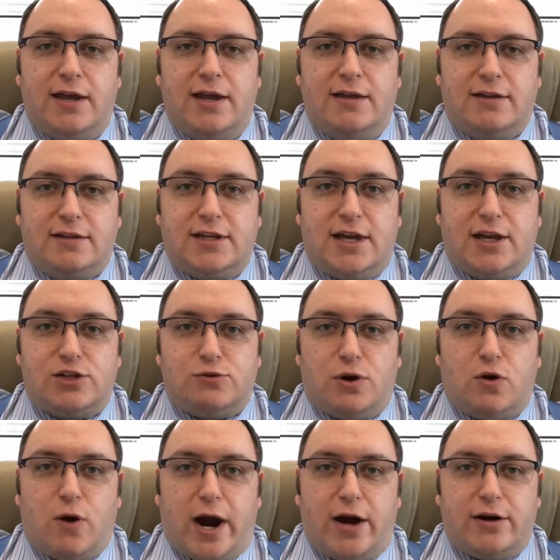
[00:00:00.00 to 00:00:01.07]
the tenant's
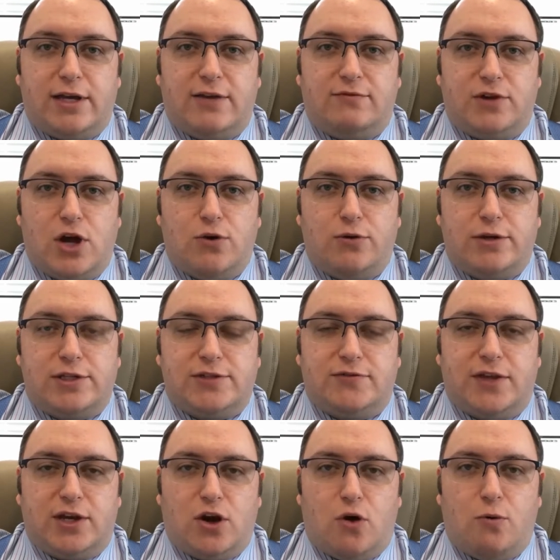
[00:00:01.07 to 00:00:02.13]
required to give notice if
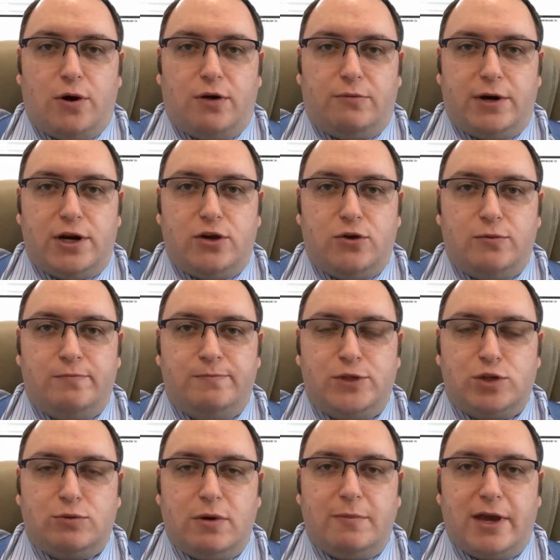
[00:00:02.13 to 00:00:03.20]
they don't want to renew.
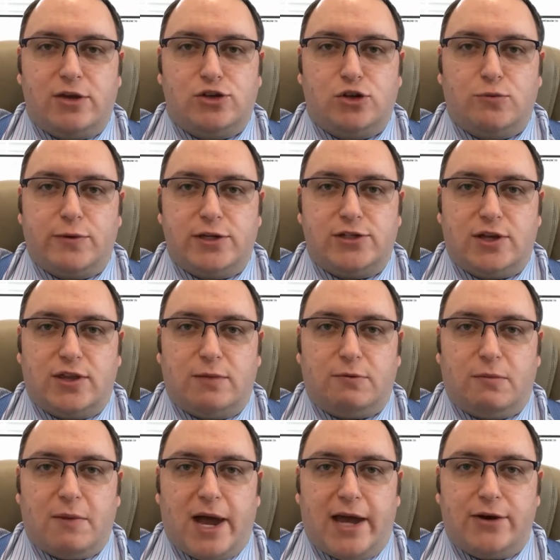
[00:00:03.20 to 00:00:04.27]
So we make sure we send them
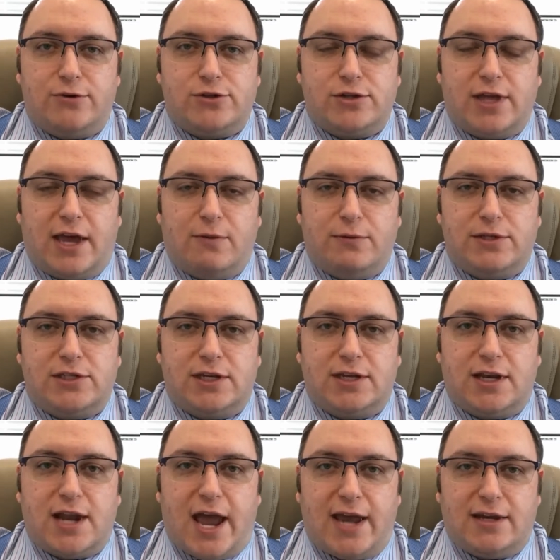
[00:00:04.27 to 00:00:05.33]
reminders of that. We send a
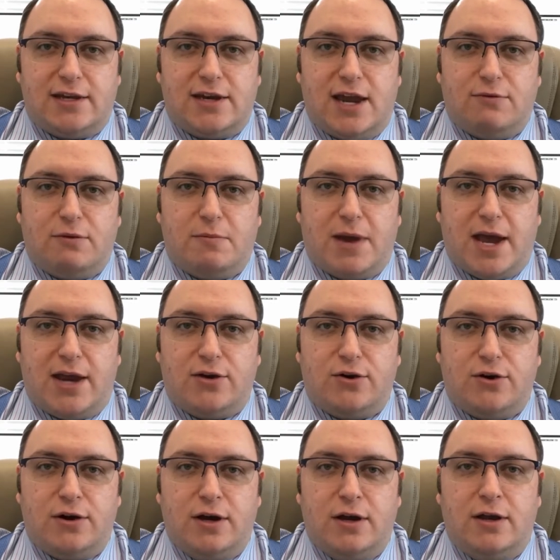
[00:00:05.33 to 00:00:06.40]
90-day
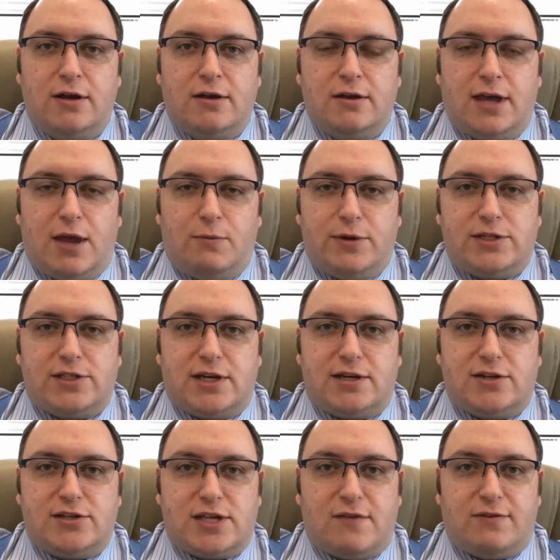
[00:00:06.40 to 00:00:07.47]
reminder and we send
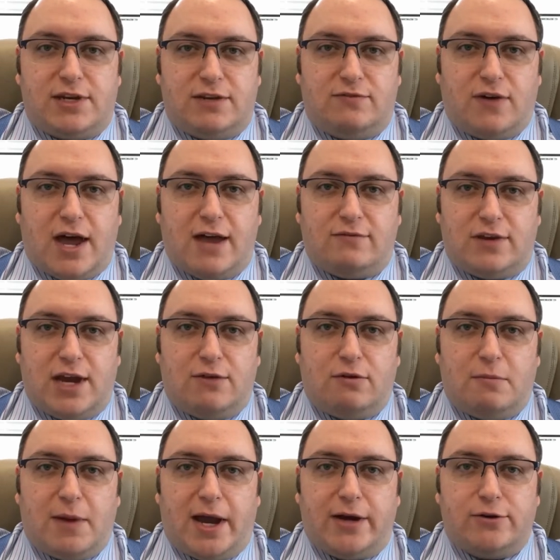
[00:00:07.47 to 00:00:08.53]
a 75-day
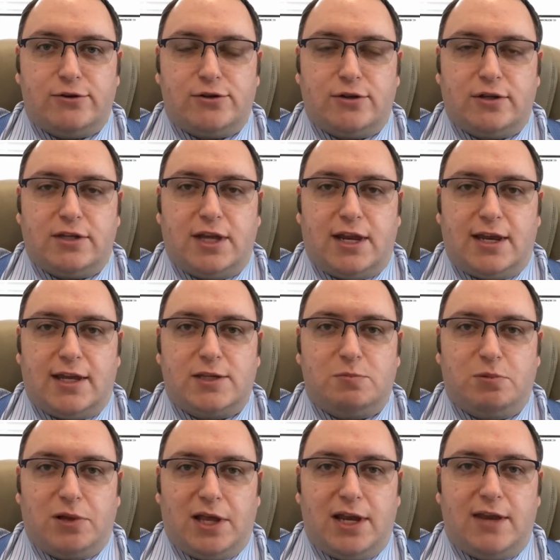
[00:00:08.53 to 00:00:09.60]
reminder so the tenant gets
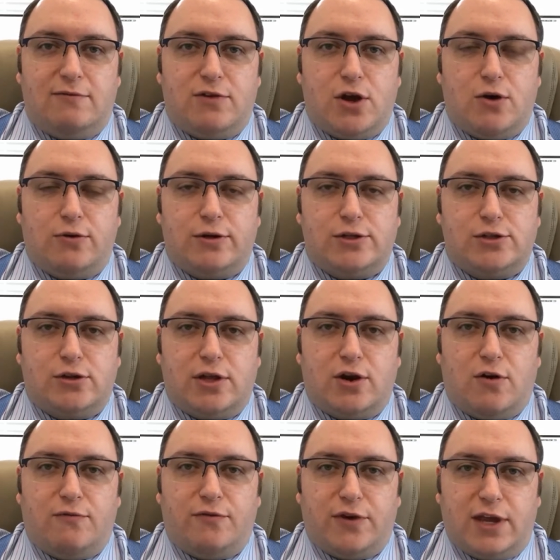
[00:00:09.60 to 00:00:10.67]
plenty of notice so they
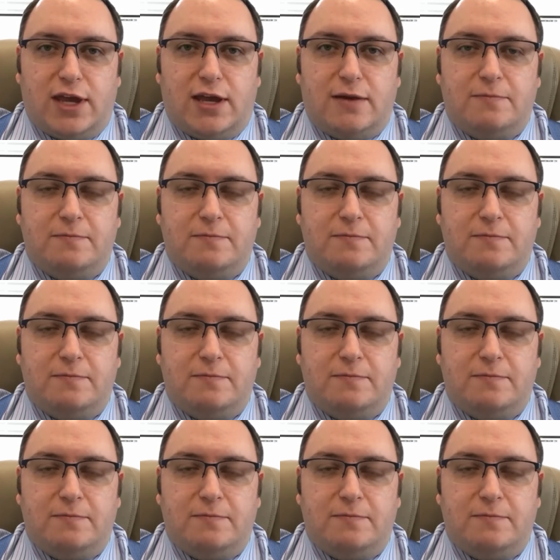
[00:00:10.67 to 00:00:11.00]
don't forget.